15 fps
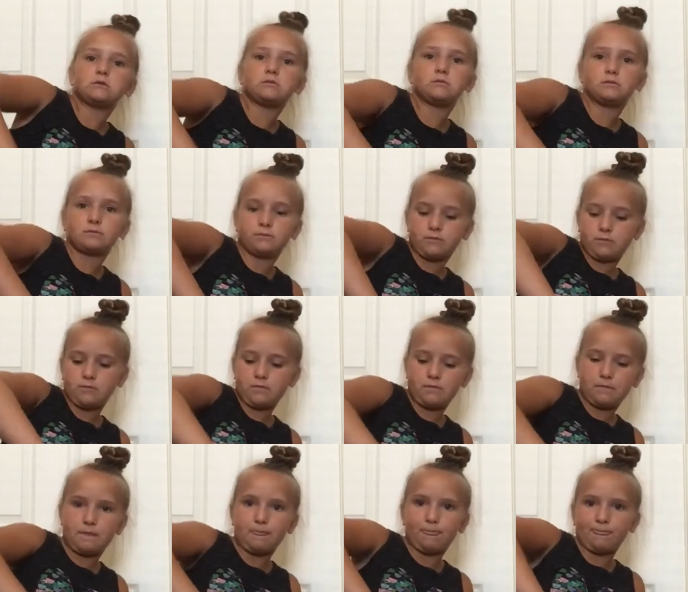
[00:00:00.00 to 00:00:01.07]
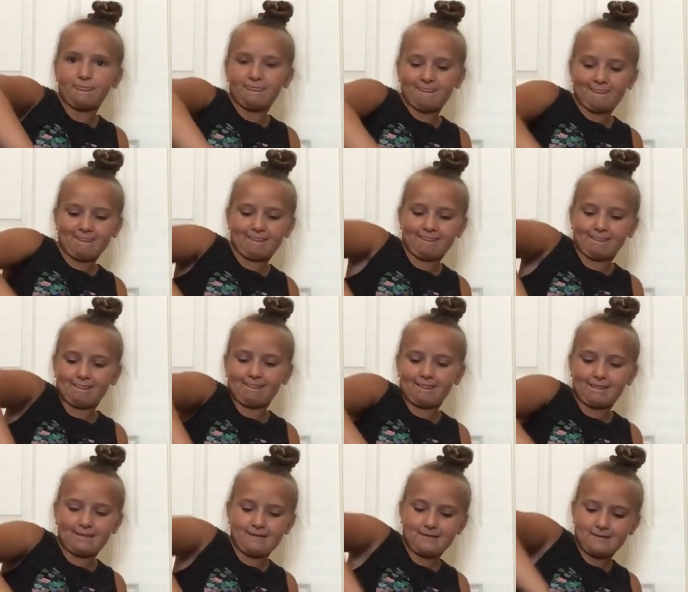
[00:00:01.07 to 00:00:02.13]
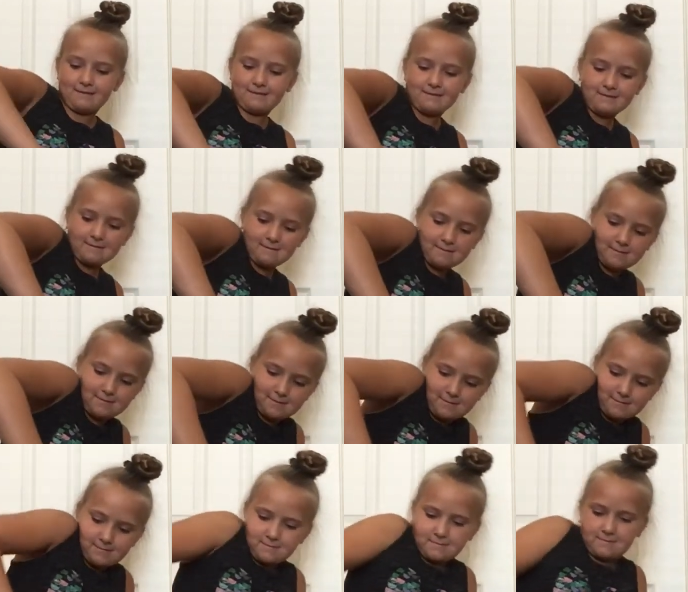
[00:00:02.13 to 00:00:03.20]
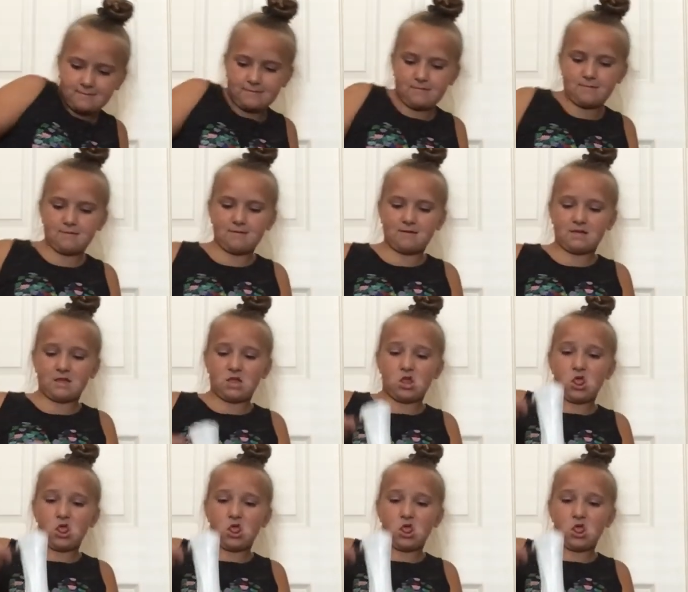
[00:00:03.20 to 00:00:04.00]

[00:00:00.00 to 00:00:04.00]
[no speech]